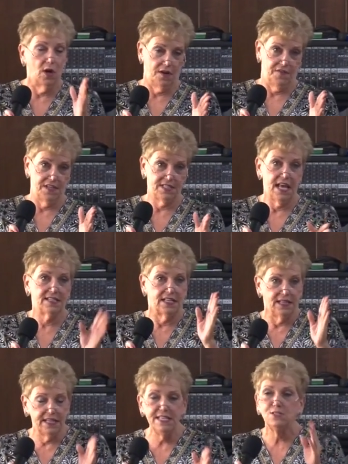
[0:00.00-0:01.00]
one of us has
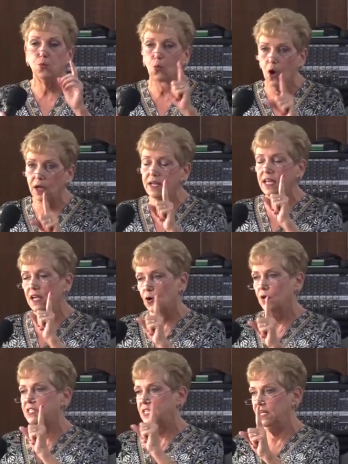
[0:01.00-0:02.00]
at least one
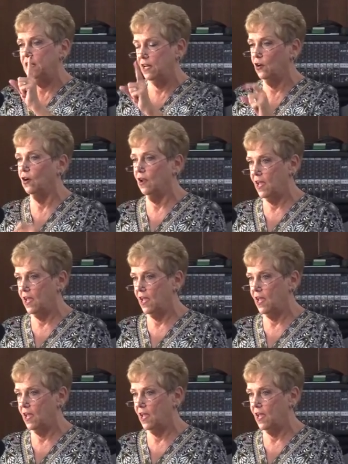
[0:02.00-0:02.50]
irritant in our